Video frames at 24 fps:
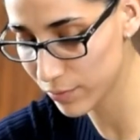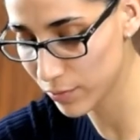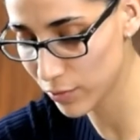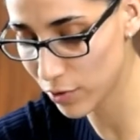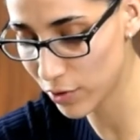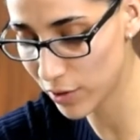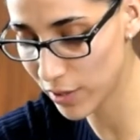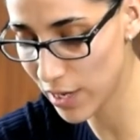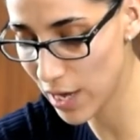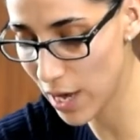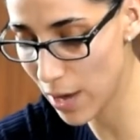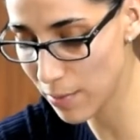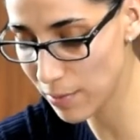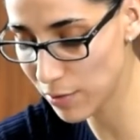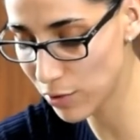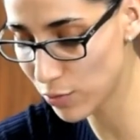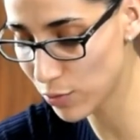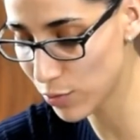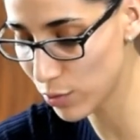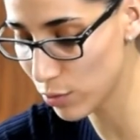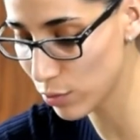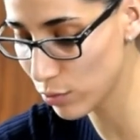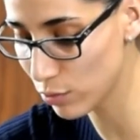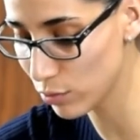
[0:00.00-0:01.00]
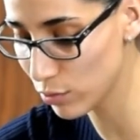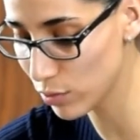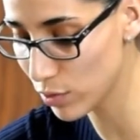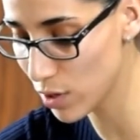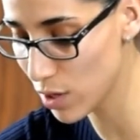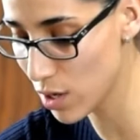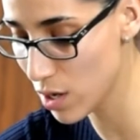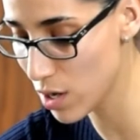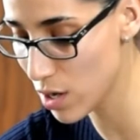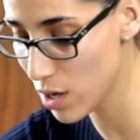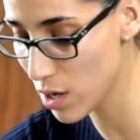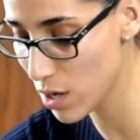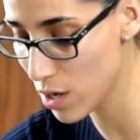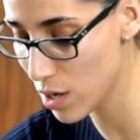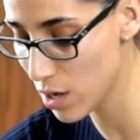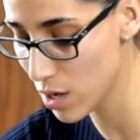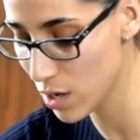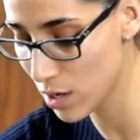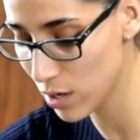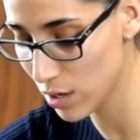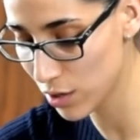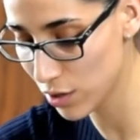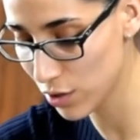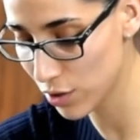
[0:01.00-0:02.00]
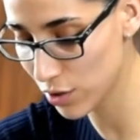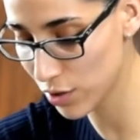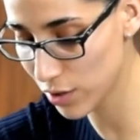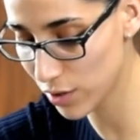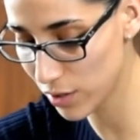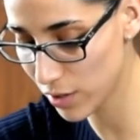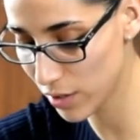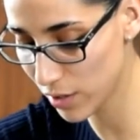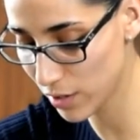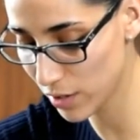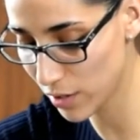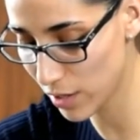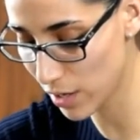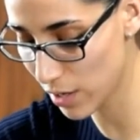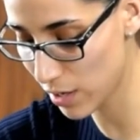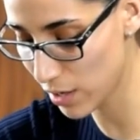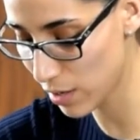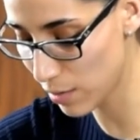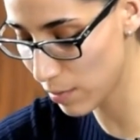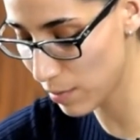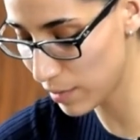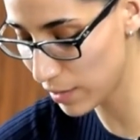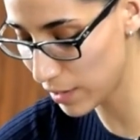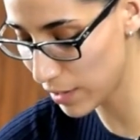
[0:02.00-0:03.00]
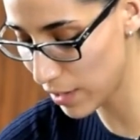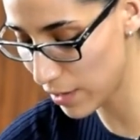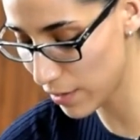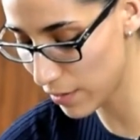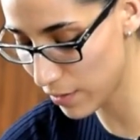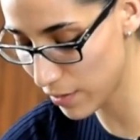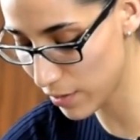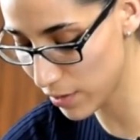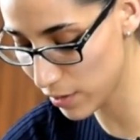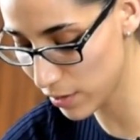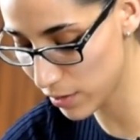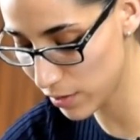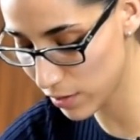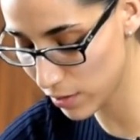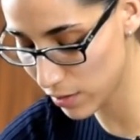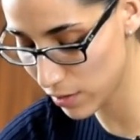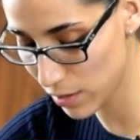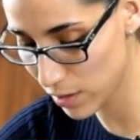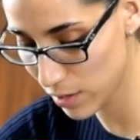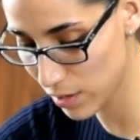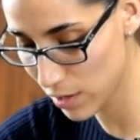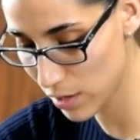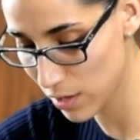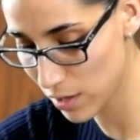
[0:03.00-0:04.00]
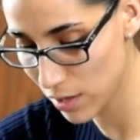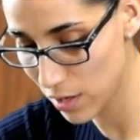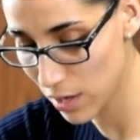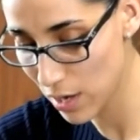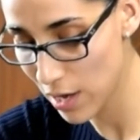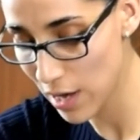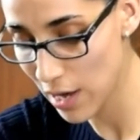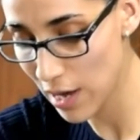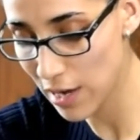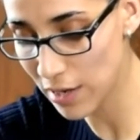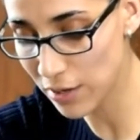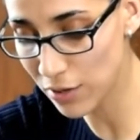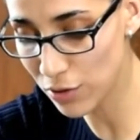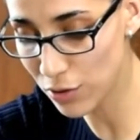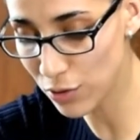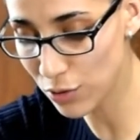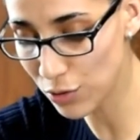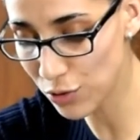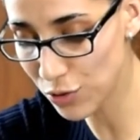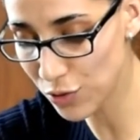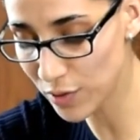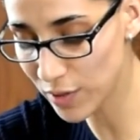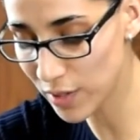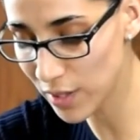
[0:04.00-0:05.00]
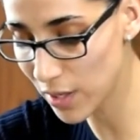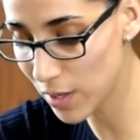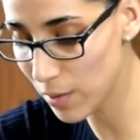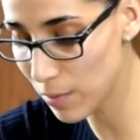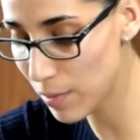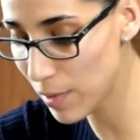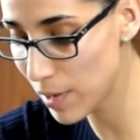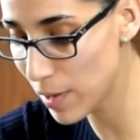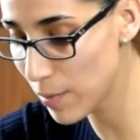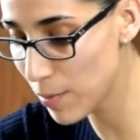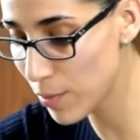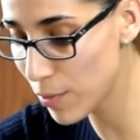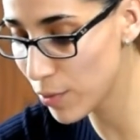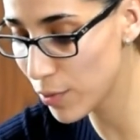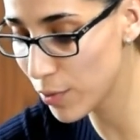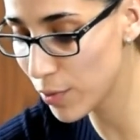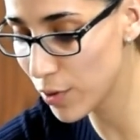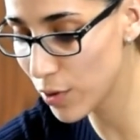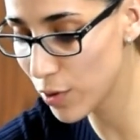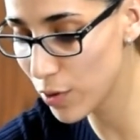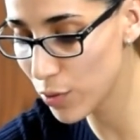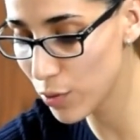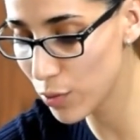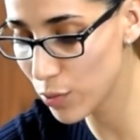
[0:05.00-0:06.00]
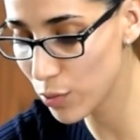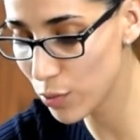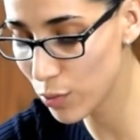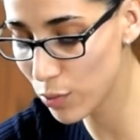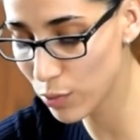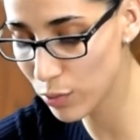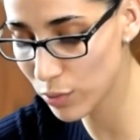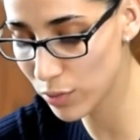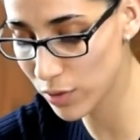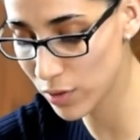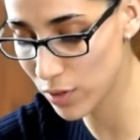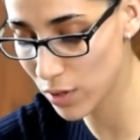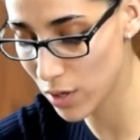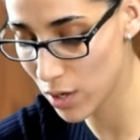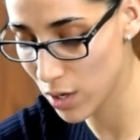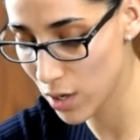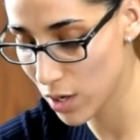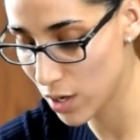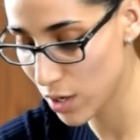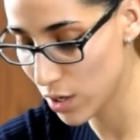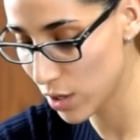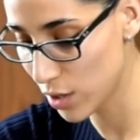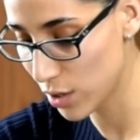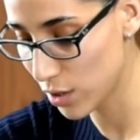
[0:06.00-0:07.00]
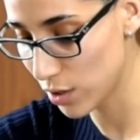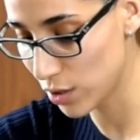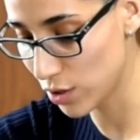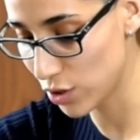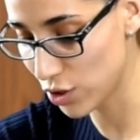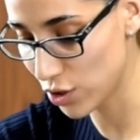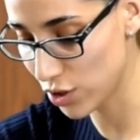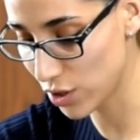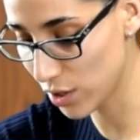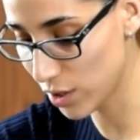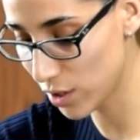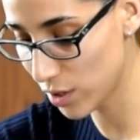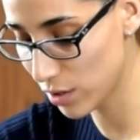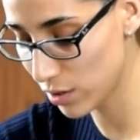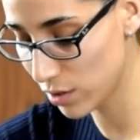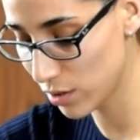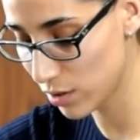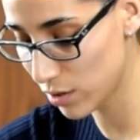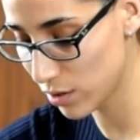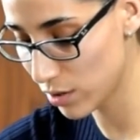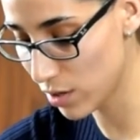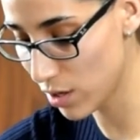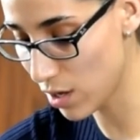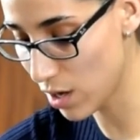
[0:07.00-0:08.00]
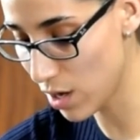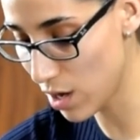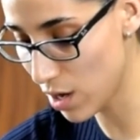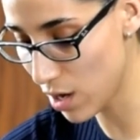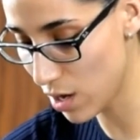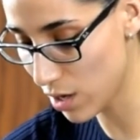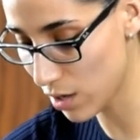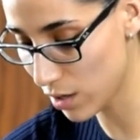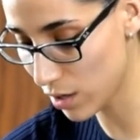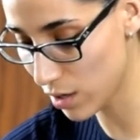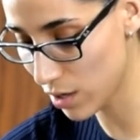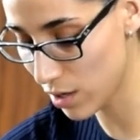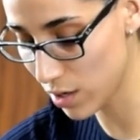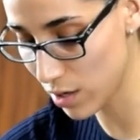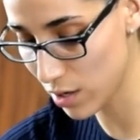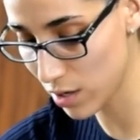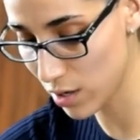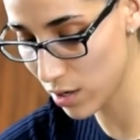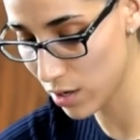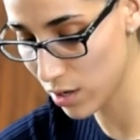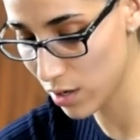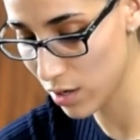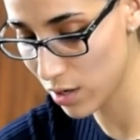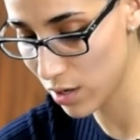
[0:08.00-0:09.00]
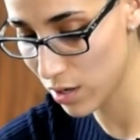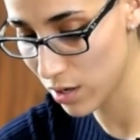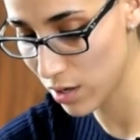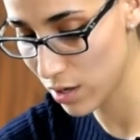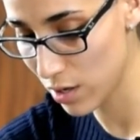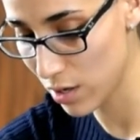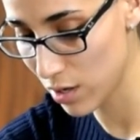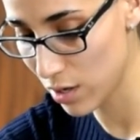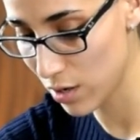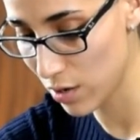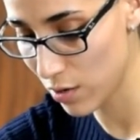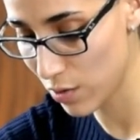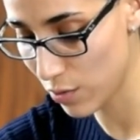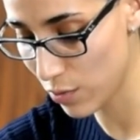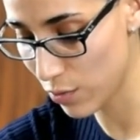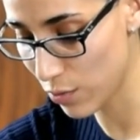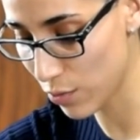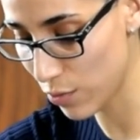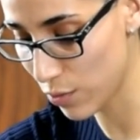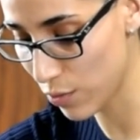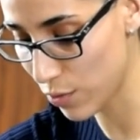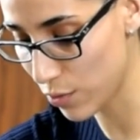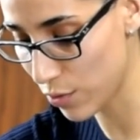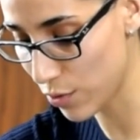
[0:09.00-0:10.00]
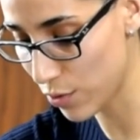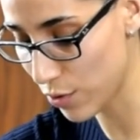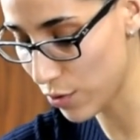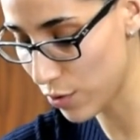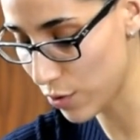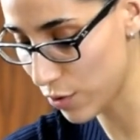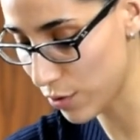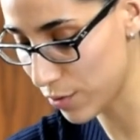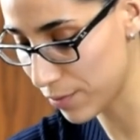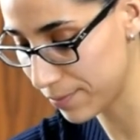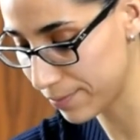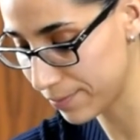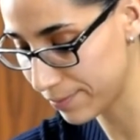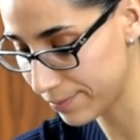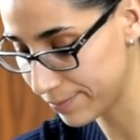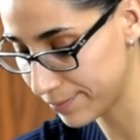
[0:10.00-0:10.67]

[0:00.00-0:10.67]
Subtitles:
our cabbage rolls, just like that. And I'm gonna let this, and usually people use chicken stock, or